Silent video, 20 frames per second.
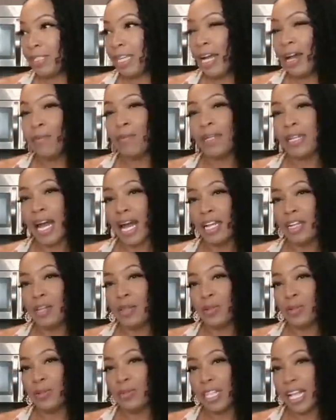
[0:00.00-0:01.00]
I mean, I
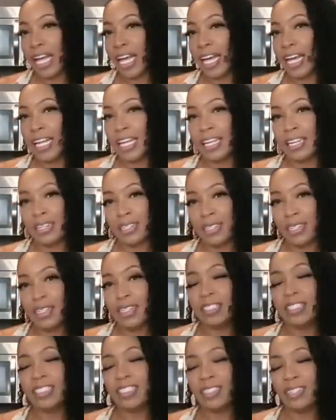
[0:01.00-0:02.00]
knew that,
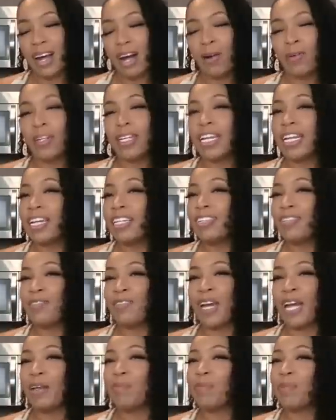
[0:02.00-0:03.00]
you know, I would
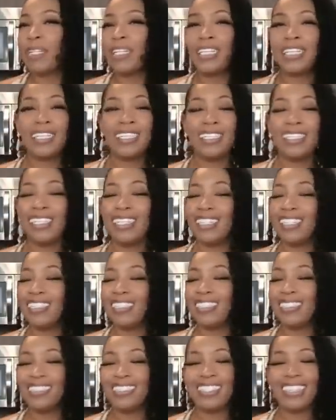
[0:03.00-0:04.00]
elevate, but
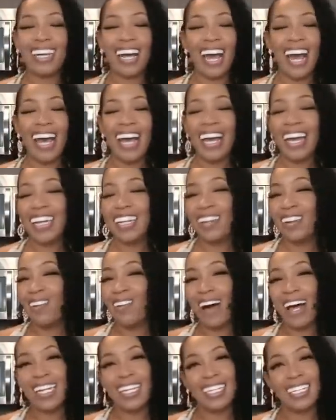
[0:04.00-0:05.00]
I had no
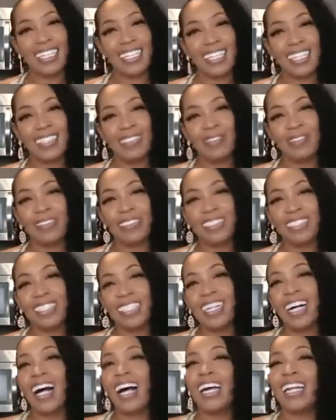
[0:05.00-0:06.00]
idea
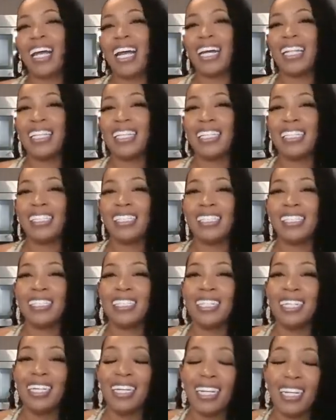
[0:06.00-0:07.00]
God had this
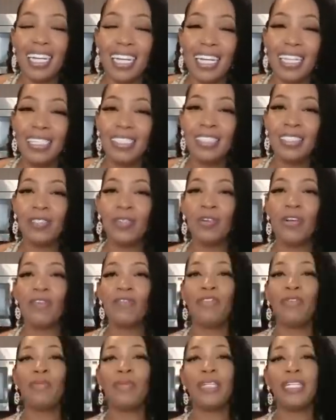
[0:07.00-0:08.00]
in store
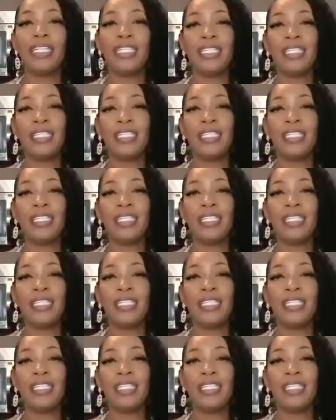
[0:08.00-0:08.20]
for me.